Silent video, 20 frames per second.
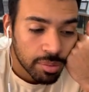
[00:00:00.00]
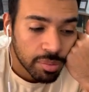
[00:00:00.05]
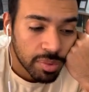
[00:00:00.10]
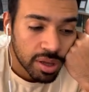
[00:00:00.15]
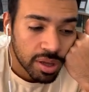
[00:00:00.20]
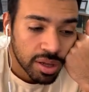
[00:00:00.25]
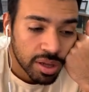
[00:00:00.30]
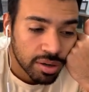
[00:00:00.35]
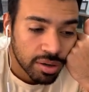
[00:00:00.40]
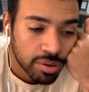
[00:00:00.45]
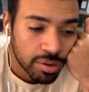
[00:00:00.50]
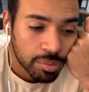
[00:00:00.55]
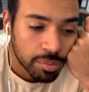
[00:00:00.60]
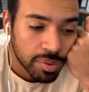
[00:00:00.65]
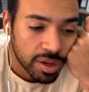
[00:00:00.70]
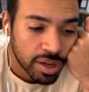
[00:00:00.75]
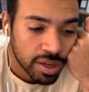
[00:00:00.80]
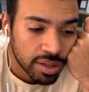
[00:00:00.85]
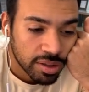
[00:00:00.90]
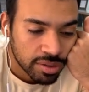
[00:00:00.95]
better
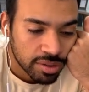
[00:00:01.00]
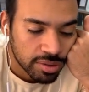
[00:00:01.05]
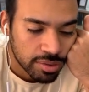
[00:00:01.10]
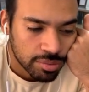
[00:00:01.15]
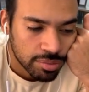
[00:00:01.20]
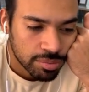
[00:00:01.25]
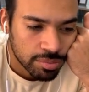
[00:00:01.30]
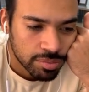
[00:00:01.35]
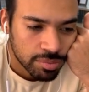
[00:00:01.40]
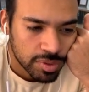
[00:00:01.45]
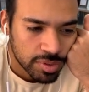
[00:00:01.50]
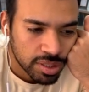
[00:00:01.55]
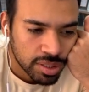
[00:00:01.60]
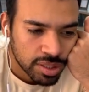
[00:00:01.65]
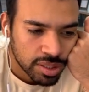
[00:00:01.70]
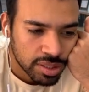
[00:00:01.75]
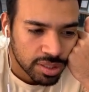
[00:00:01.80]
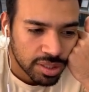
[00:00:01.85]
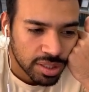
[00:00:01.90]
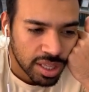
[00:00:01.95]
pattern,
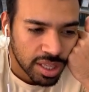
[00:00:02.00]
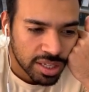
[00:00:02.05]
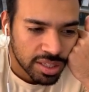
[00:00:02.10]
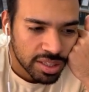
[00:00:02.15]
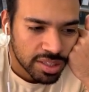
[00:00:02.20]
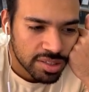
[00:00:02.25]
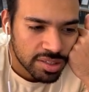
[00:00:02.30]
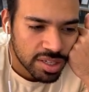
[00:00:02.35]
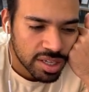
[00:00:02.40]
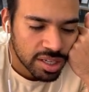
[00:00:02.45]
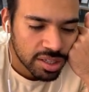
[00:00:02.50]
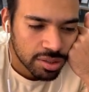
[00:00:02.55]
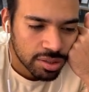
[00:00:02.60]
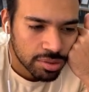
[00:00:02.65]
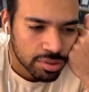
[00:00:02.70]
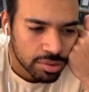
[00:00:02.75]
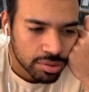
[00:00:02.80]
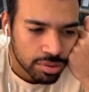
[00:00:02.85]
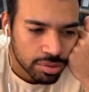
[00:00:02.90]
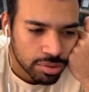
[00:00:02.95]
like this
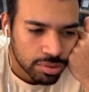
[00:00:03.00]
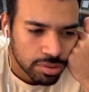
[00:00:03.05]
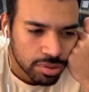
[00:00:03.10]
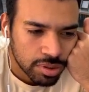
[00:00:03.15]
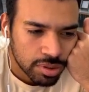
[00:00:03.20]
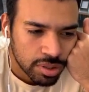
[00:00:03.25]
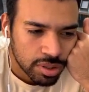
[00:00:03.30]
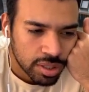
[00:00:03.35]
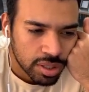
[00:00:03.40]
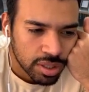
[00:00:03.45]
candle, you know.